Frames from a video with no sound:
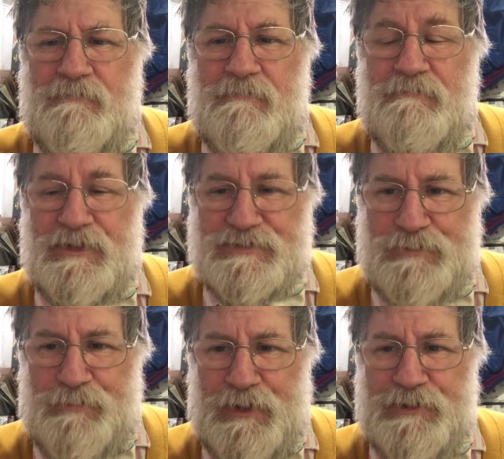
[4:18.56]
must
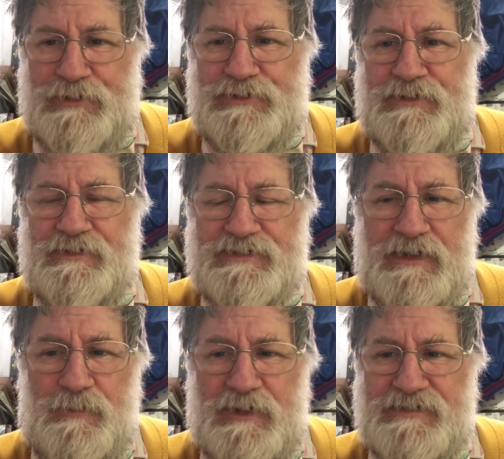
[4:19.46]
be punished in the
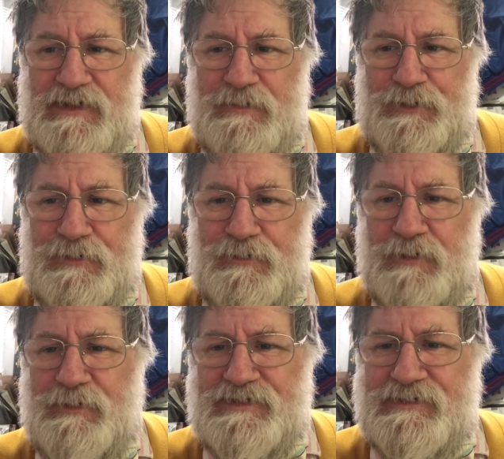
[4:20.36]
same way as anybody who
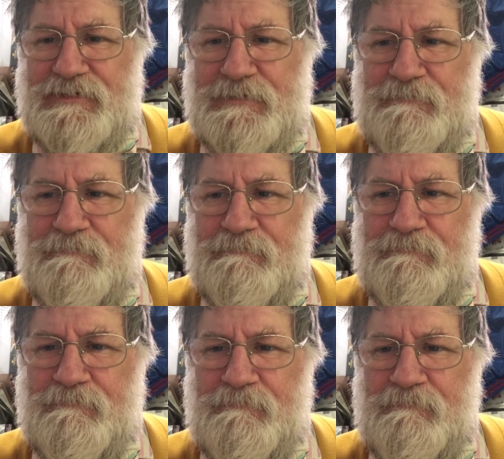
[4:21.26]
commits it.
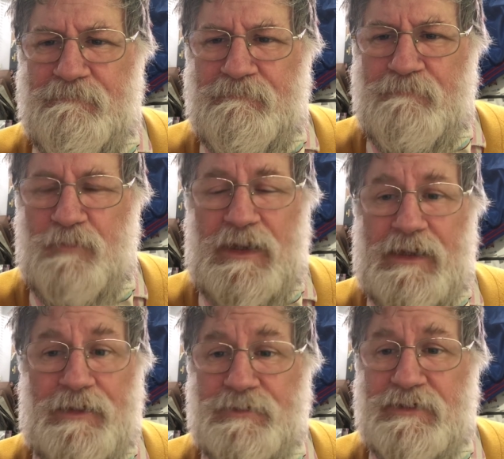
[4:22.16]
We
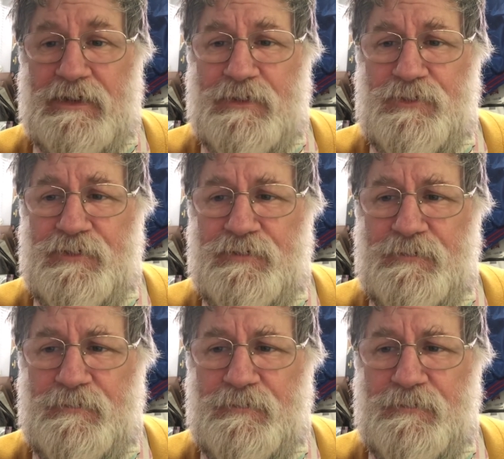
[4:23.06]
cannot allow this.